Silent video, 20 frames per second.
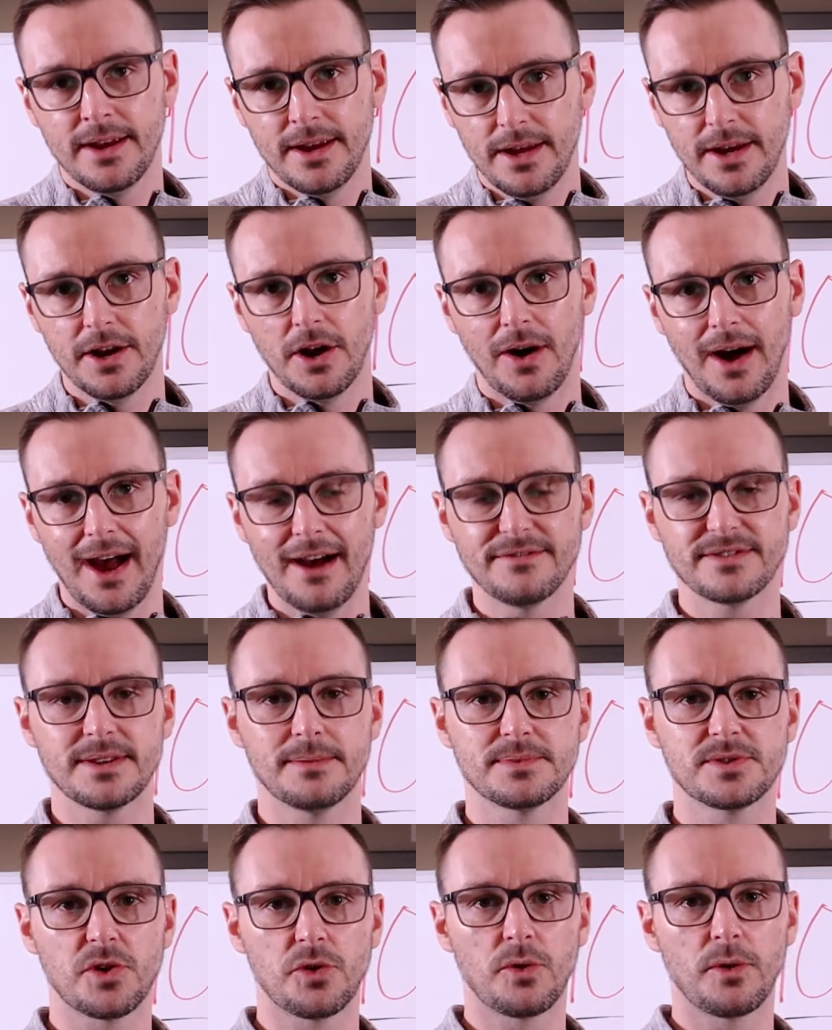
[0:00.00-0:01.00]
have
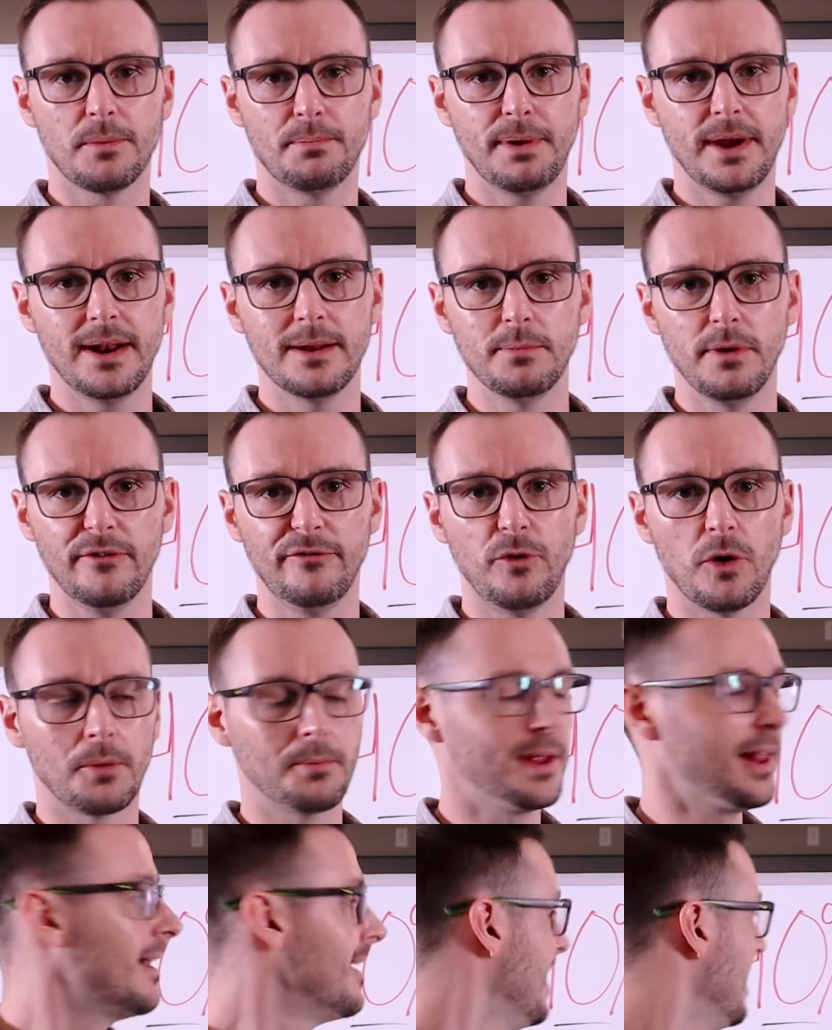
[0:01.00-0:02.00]
some sort of repeatable
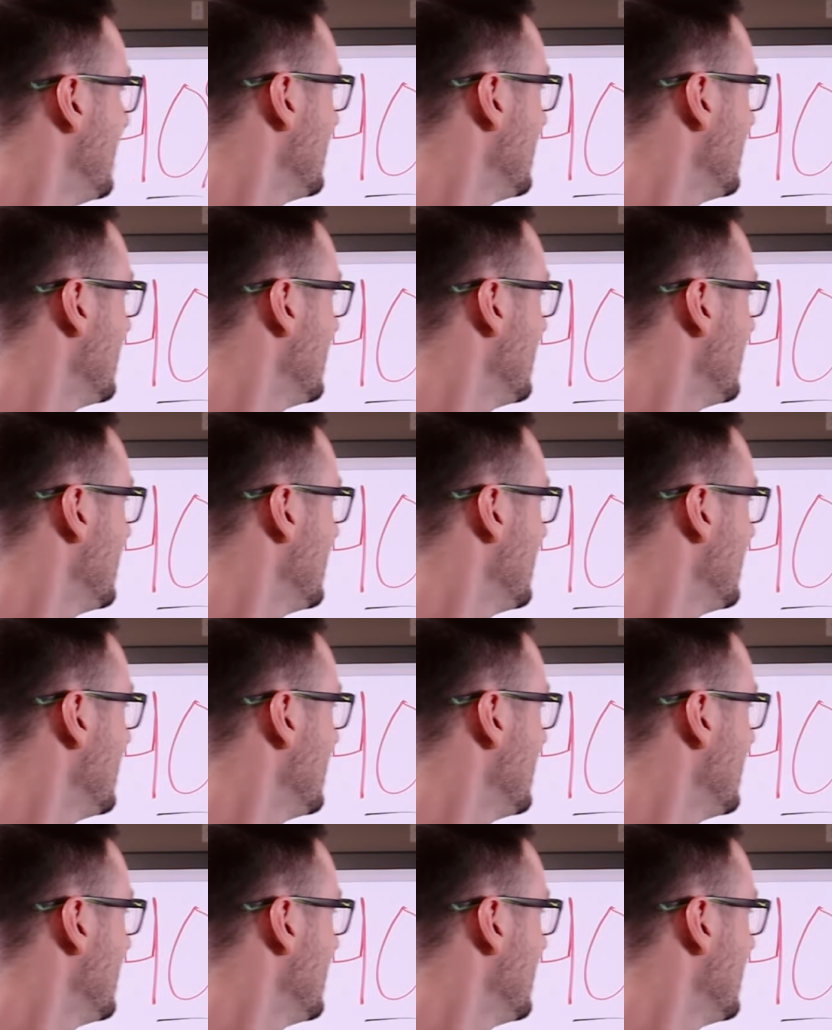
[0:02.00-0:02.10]
formula.